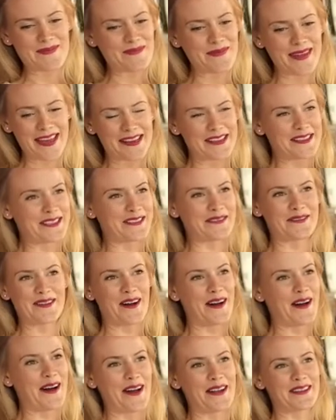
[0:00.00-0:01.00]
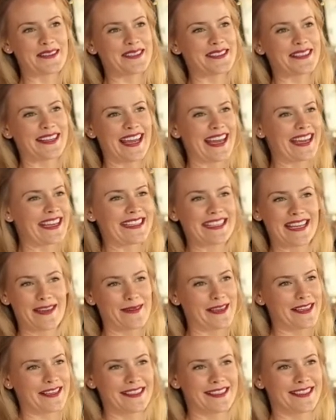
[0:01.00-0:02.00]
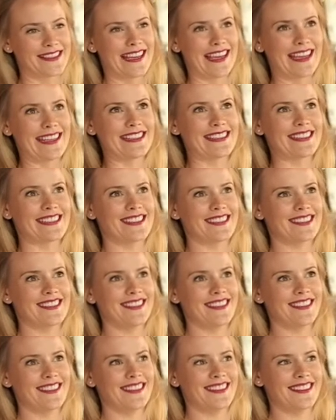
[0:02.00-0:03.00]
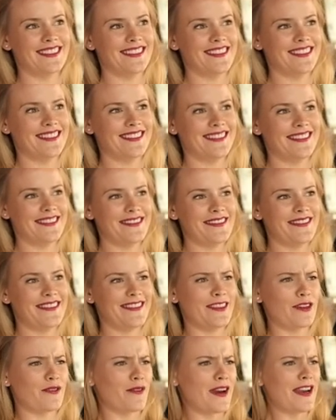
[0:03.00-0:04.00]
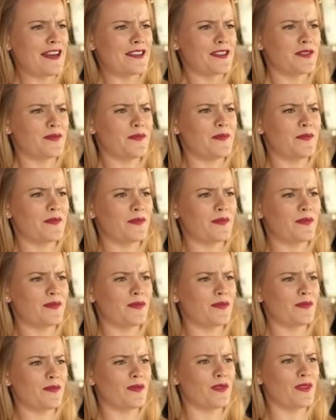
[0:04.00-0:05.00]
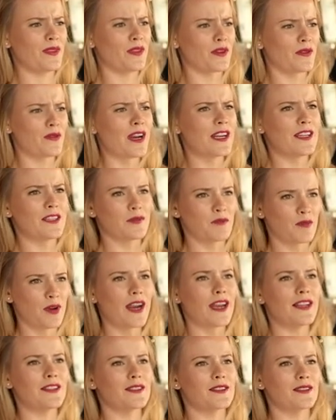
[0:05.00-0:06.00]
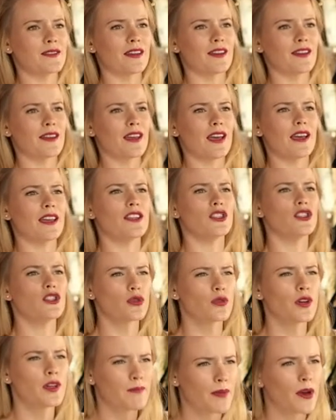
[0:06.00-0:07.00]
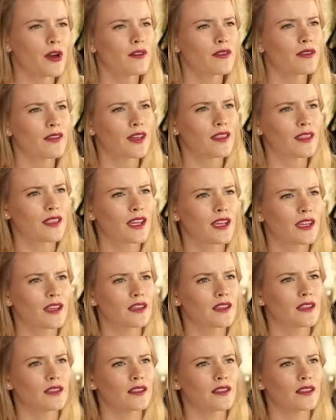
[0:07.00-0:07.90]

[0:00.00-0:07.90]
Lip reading: mix of arts and academics, and the greatest brains enjoy both, I think,